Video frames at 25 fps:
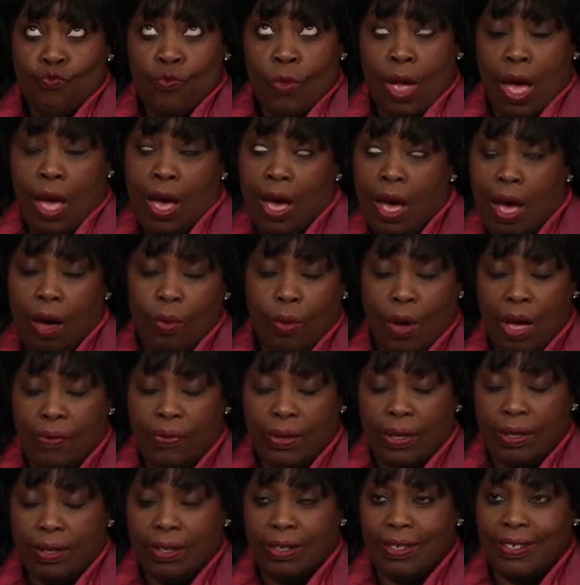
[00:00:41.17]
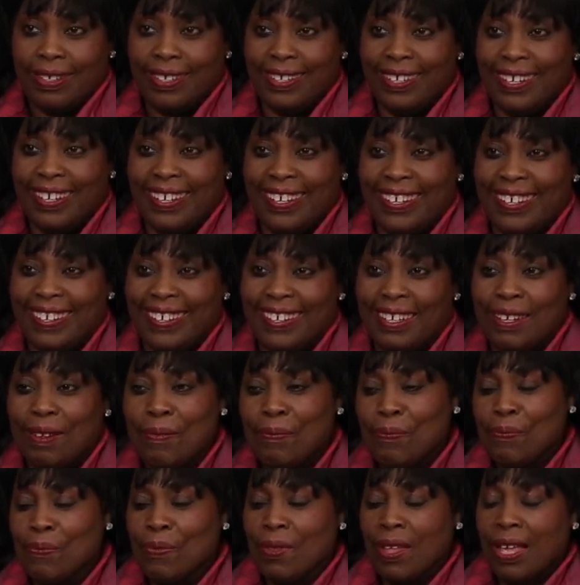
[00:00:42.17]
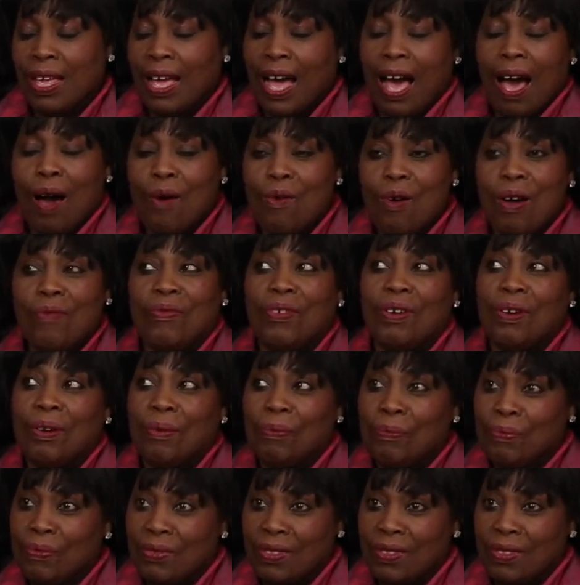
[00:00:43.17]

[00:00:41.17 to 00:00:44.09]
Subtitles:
However,